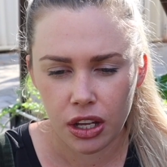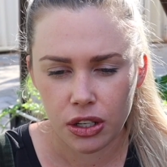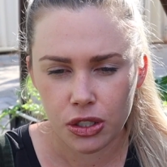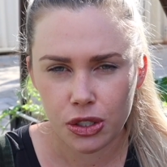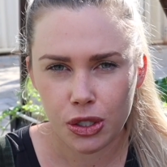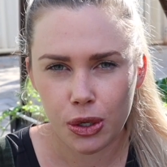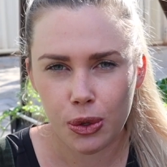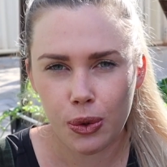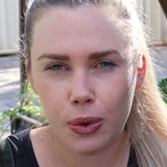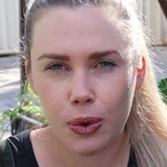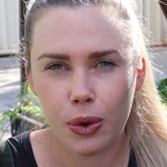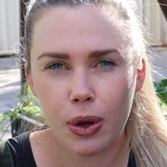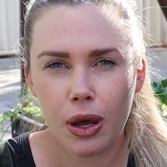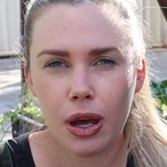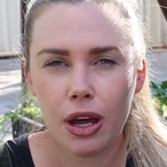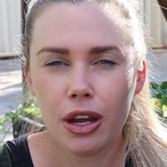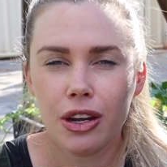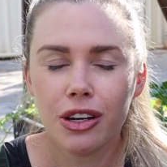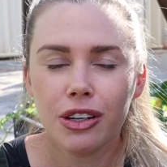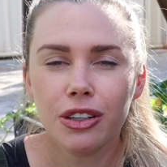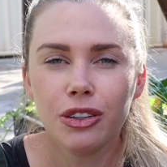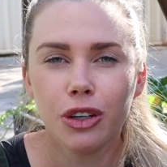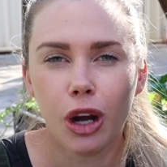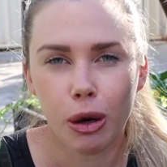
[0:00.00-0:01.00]
to
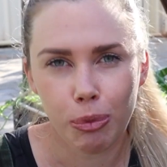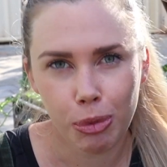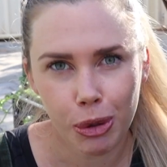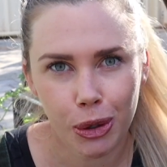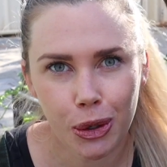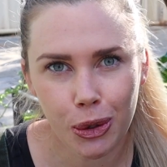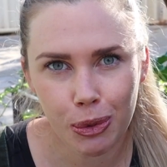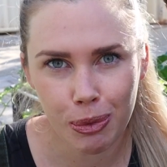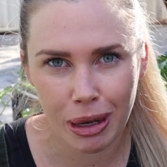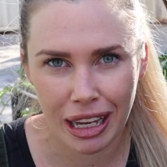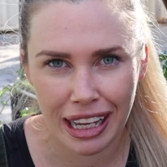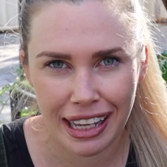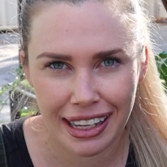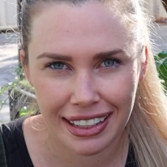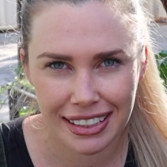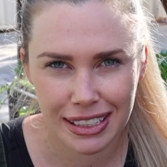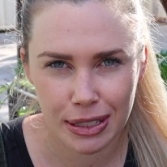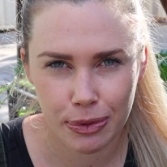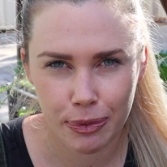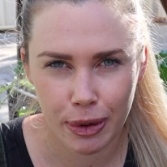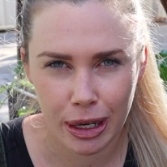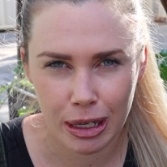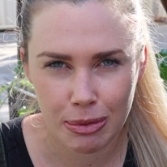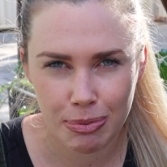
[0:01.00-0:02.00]
not put all my eggs
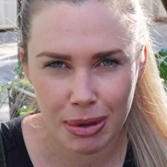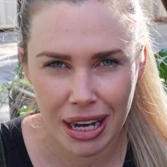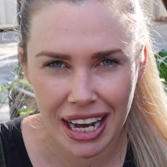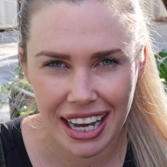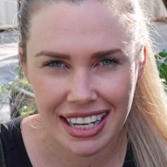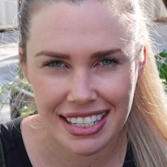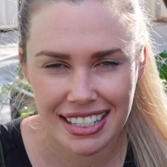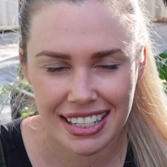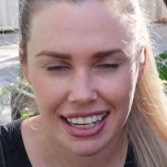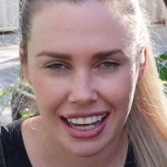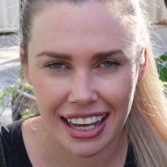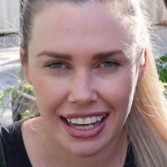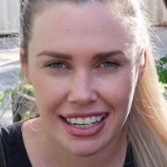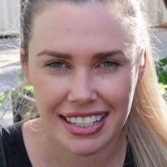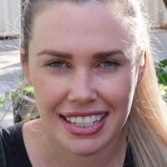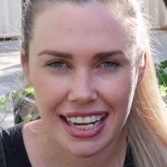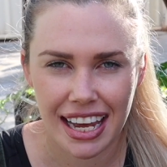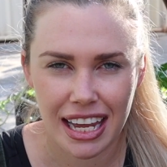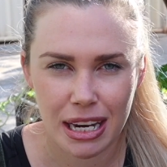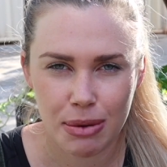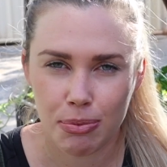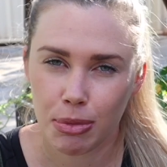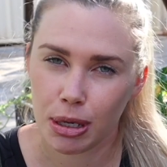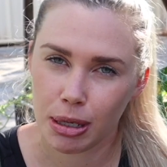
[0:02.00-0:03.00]
in one basket
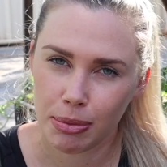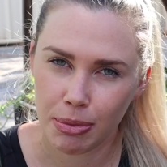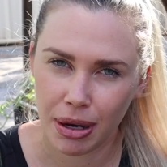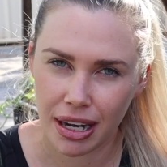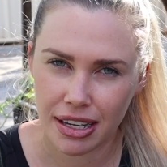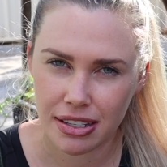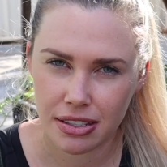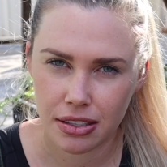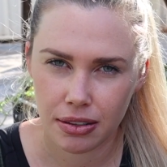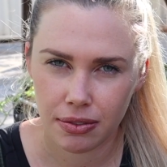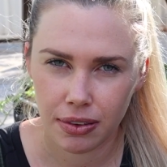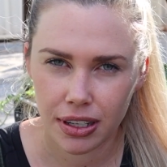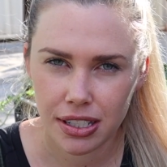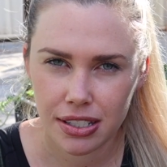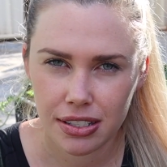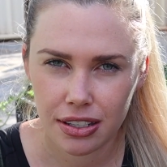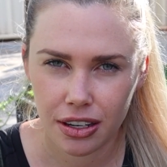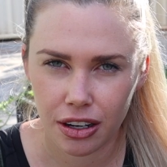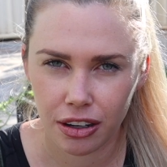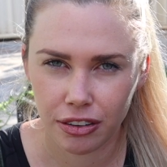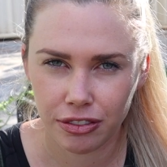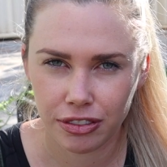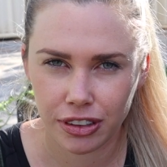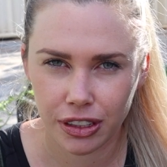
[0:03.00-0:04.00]
and minimize the
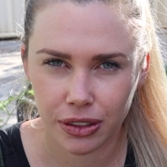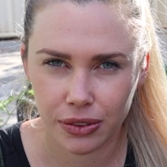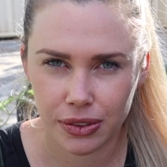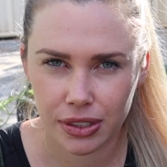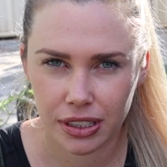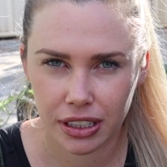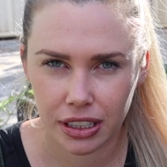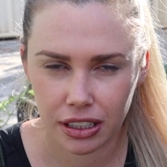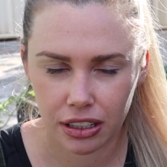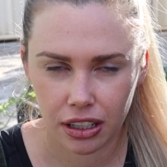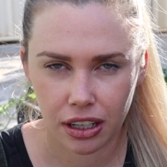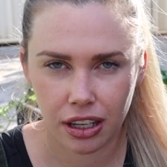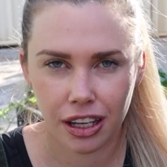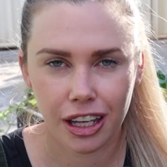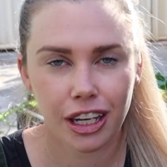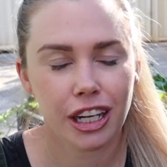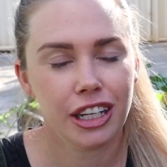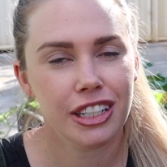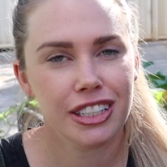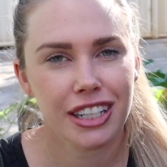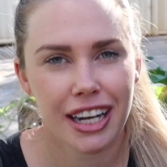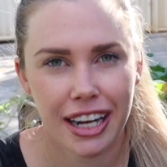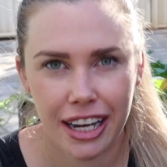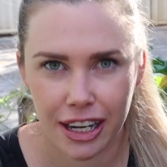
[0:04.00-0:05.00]
risk of losing an
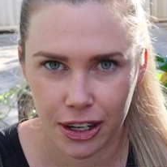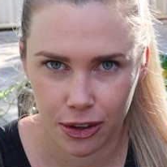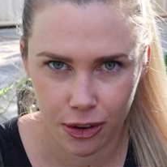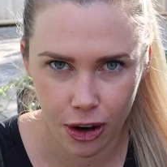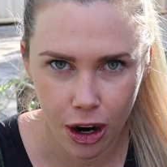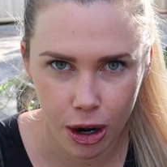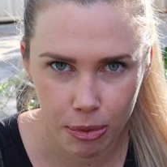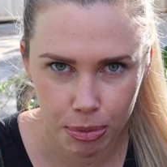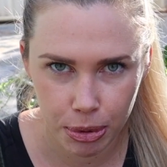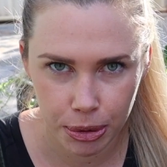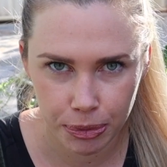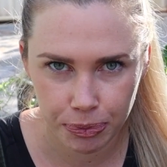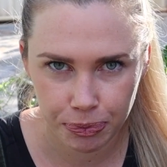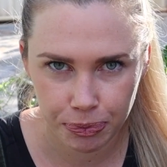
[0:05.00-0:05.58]
entire crop.